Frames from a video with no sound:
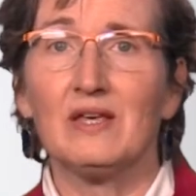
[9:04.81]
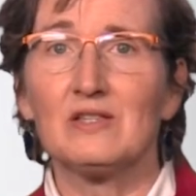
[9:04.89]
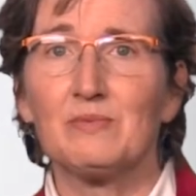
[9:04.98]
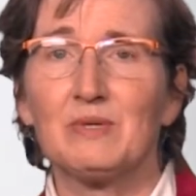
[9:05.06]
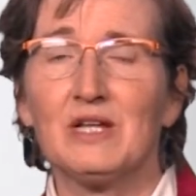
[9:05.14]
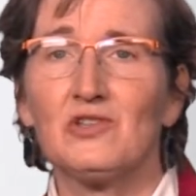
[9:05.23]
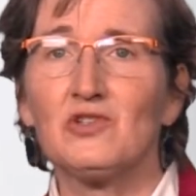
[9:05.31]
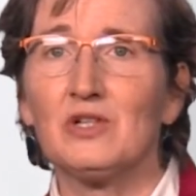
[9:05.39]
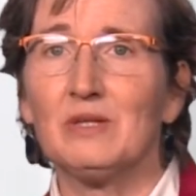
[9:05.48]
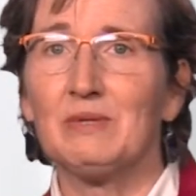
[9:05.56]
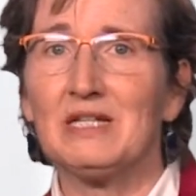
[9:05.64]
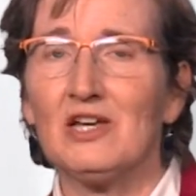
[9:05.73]
is a potential
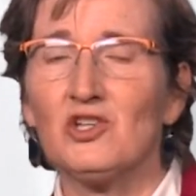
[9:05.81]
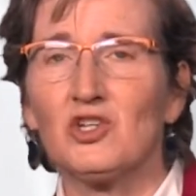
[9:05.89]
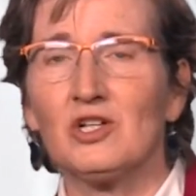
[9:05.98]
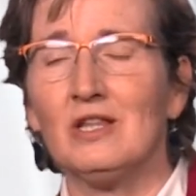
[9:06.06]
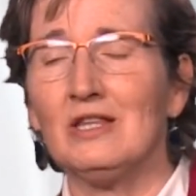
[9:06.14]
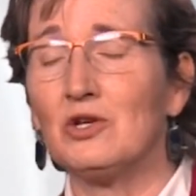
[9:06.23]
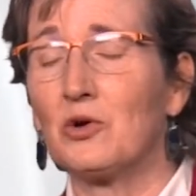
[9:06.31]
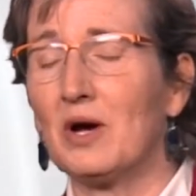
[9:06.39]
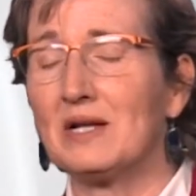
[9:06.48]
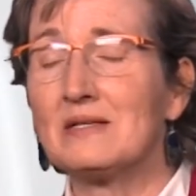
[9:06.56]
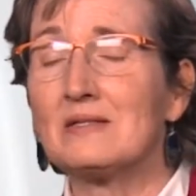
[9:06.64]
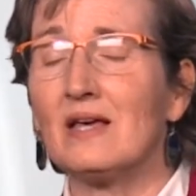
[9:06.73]
limitation, and then you go
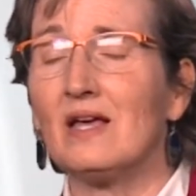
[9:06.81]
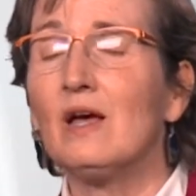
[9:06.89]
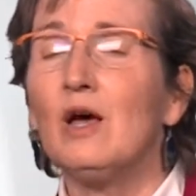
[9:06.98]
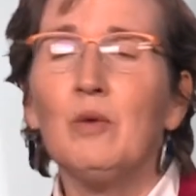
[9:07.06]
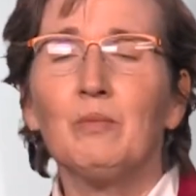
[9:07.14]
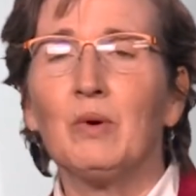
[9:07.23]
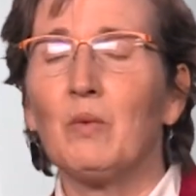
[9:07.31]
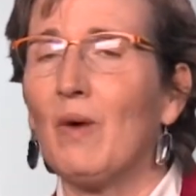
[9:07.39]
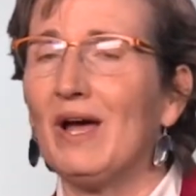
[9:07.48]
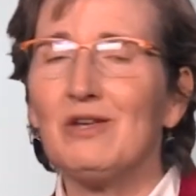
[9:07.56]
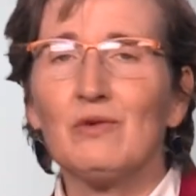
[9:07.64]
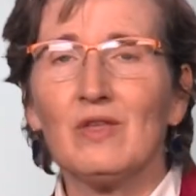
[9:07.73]
on to say, but
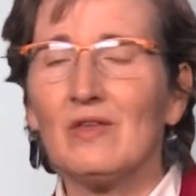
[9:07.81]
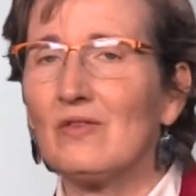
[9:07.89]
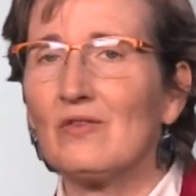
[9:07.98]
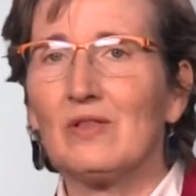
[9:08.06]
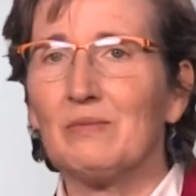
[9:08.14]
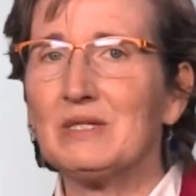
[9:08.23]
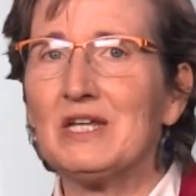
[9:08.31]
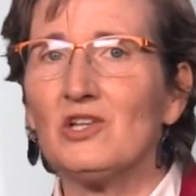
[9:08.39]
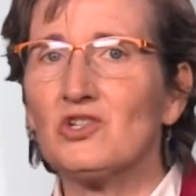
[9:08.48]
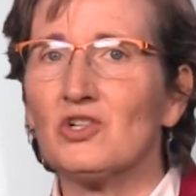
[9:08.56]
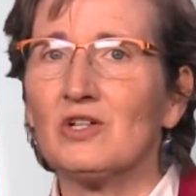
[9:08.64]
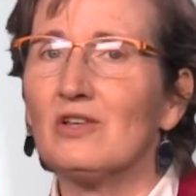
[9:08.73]
why you think this
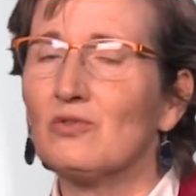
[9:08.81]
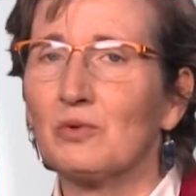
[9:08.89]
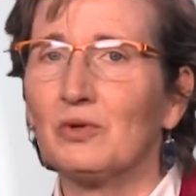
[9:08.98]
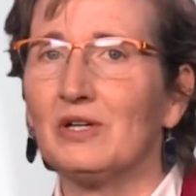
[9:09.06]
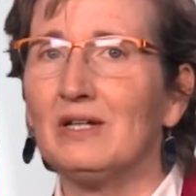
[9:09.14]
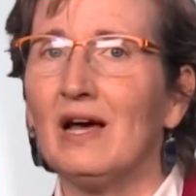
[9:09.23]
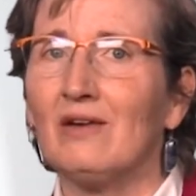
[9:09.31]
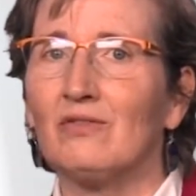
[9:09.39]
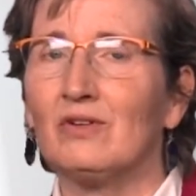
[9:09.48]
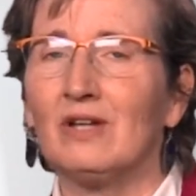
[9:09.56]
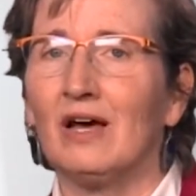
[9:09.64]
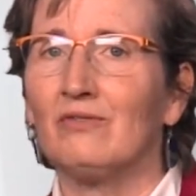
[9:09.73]
limitation is really
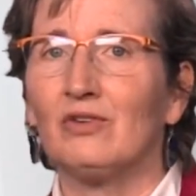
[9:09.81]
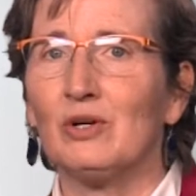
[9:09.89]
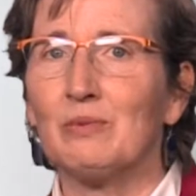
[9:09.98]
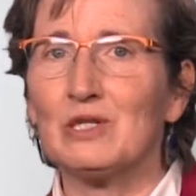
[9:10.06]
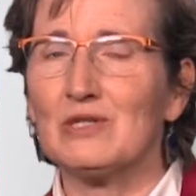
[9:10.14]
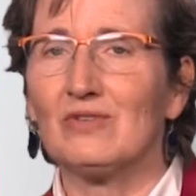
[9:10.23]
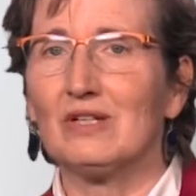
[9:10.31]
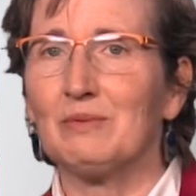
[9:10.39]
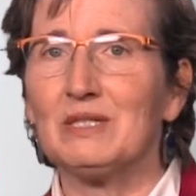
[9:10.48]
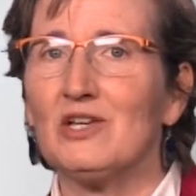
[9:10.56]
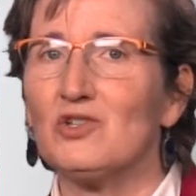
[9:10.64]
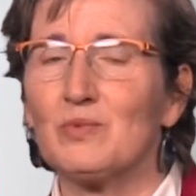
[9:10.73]
not very much of a
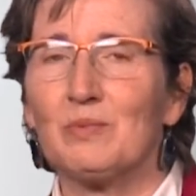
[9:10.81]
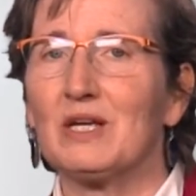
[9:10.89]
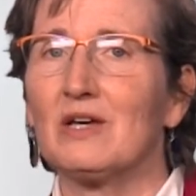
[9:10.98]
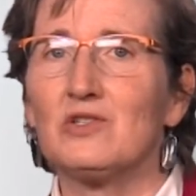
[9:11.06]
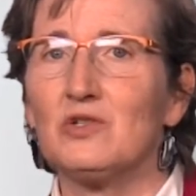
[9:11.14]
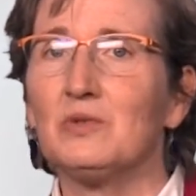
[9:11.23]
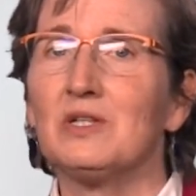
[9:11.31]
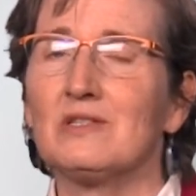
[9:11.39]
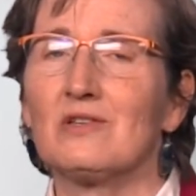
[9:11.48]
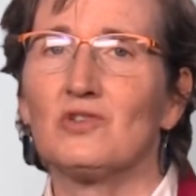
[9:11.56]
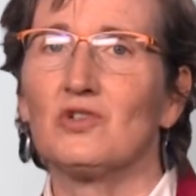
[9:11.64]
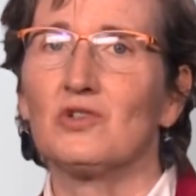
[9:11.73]
limitation because you did
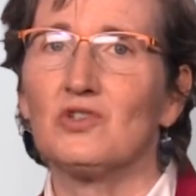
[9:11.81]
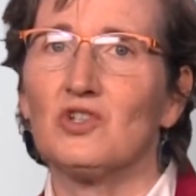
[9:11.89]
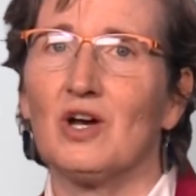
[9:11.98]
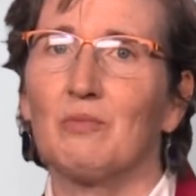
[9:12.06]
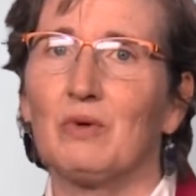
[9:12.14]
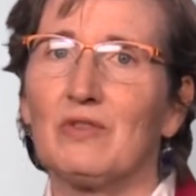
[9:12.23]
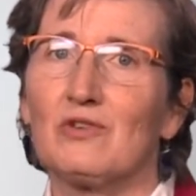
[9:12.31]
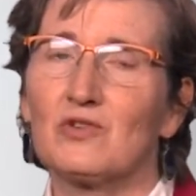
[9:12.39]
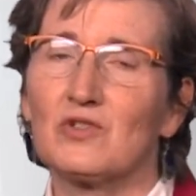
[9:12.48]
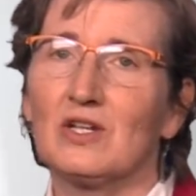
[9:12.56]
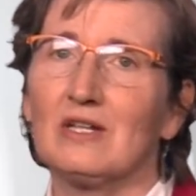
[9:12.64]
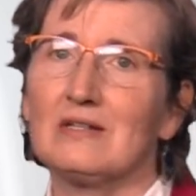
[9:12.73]
such a good job with your
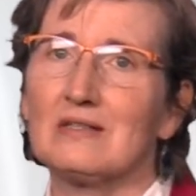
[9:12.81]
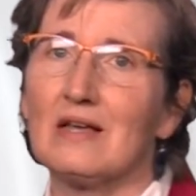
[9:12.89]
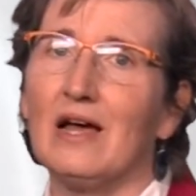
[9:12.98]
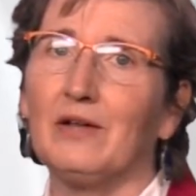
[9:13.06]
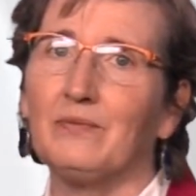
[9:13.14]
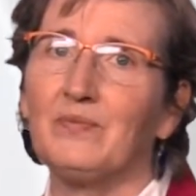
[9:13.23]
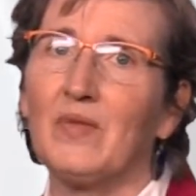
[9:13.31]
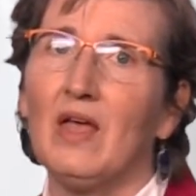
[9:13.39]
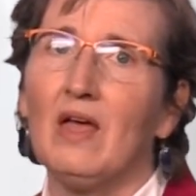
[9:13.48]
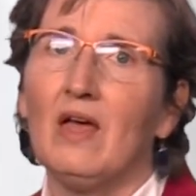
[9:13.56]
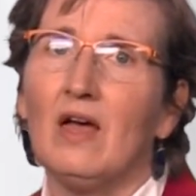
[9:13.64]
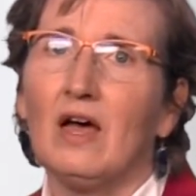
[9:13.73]
study design.
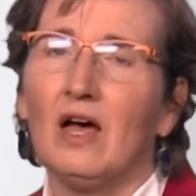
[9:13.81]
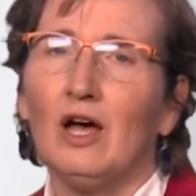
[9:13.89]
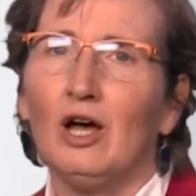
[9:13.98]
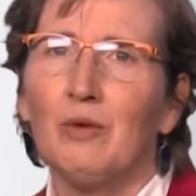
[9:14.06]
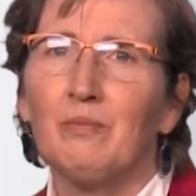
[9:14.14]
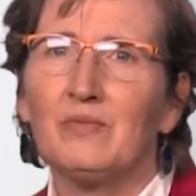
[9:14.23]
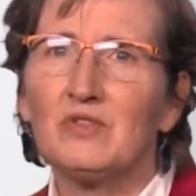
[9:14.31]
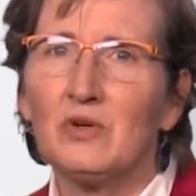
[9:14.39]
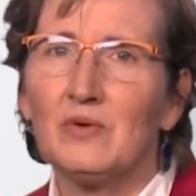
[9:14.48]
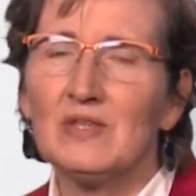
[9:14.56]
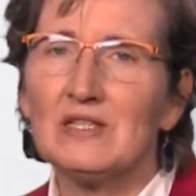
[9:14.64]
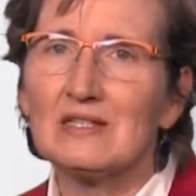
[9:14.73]
So
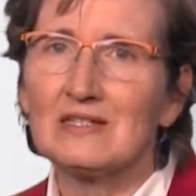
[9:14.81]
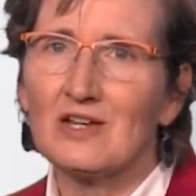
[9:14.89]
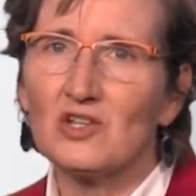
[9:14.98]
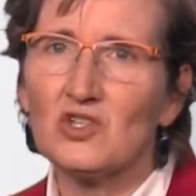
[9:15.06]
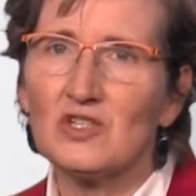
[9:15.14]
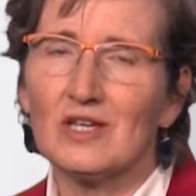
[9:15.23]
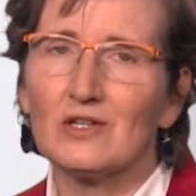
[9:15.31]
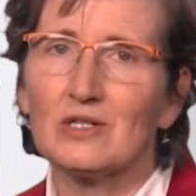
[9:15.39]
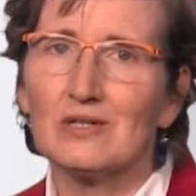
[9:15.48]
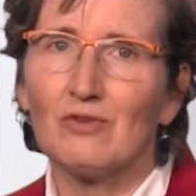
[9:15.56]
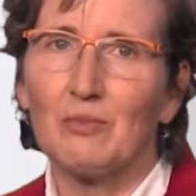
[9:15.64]
in the discussion section of a